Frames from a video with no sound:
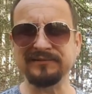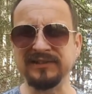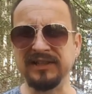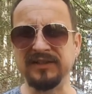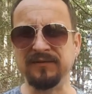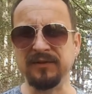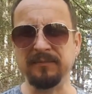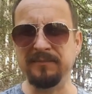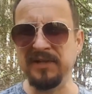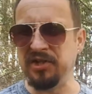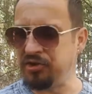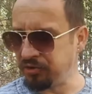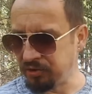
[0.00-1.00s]
it will
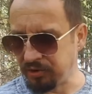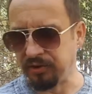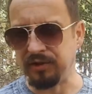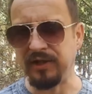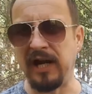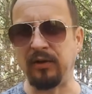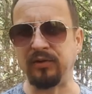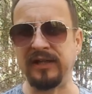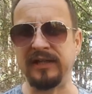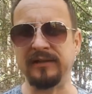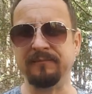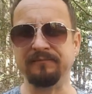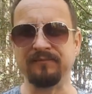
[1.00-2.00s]
beat you to the ground
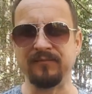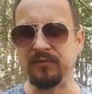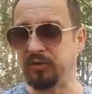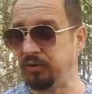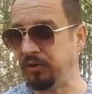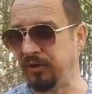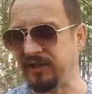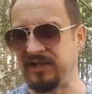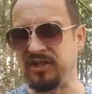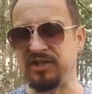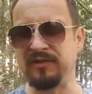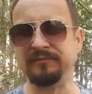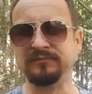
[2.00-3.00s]
eh, to your
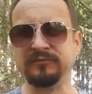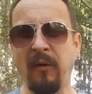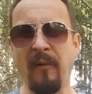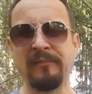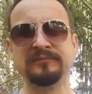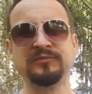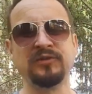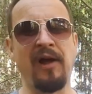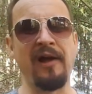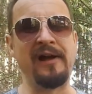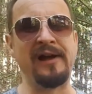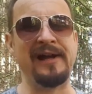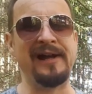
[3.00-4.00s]
knees
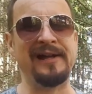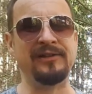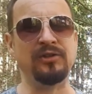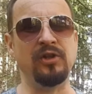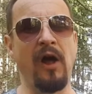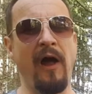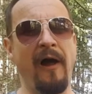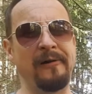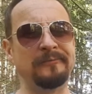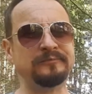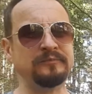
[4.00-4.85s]
and uh,